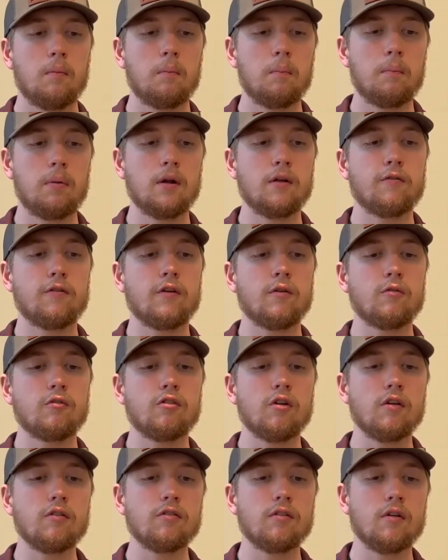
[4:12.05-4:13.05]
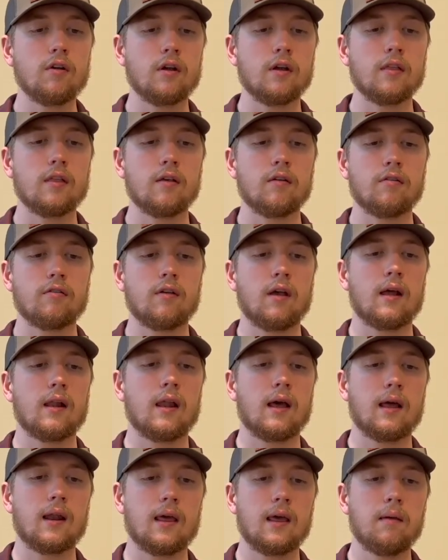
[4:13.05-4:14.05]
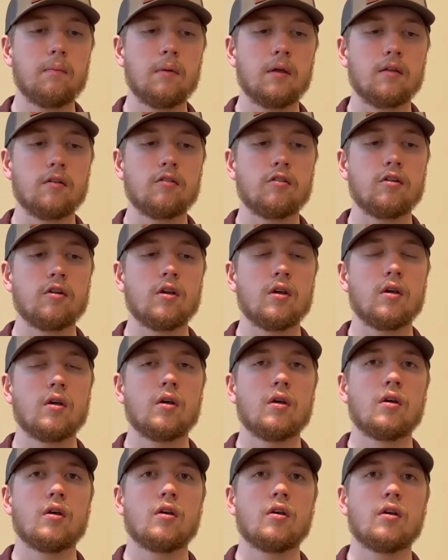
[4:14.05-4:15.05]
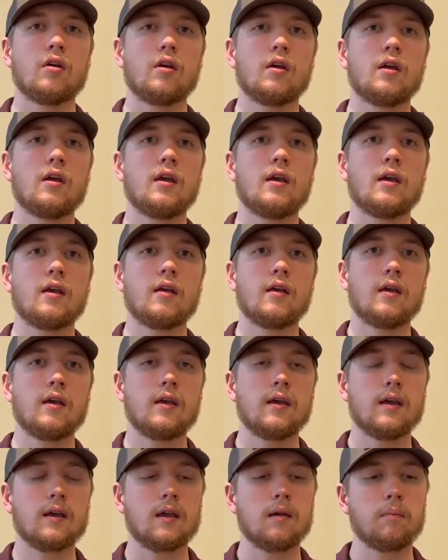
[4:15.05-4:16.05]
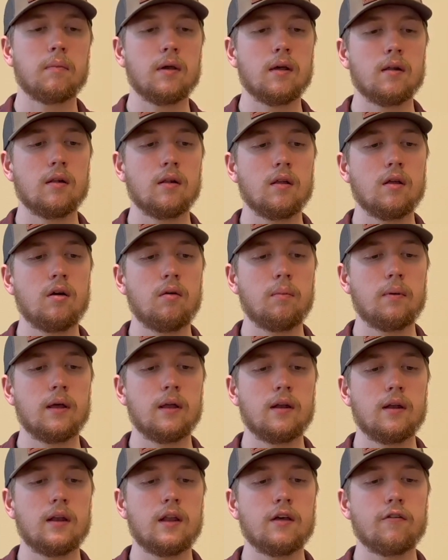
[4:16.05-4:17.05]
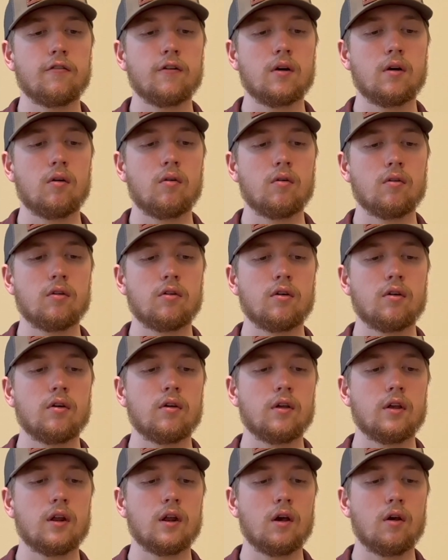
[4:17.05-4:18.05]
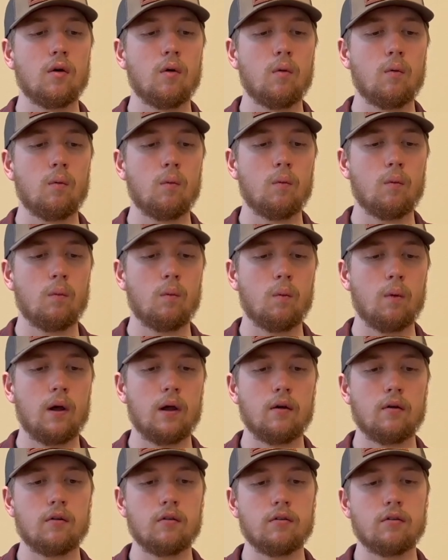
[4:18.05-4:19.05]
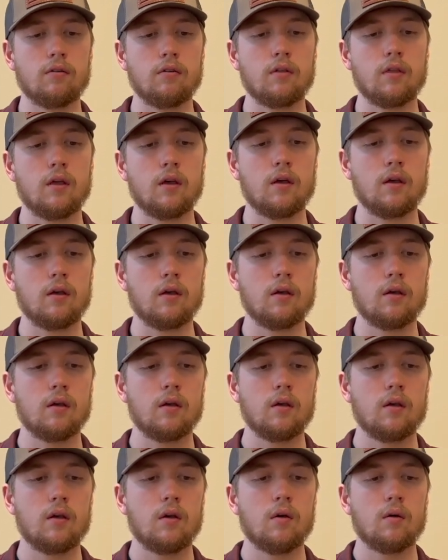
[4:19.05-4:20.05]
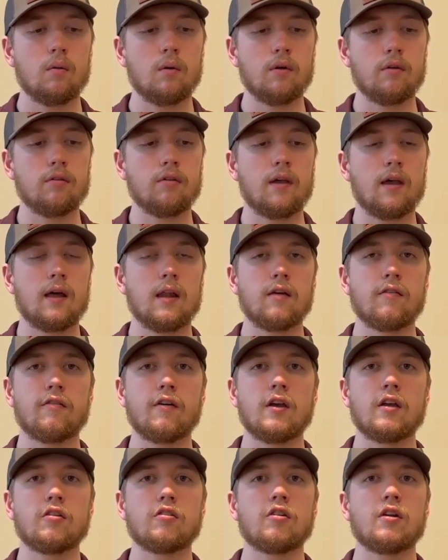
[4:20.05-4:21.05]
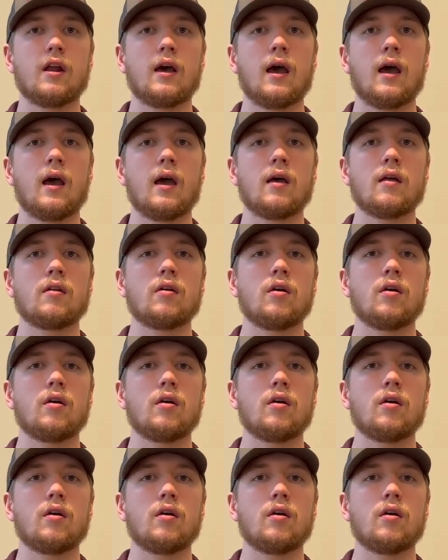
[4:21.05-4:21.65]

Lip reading: But if you just look at this satellite image, it can be a little bit difficult to, where's the elevation at?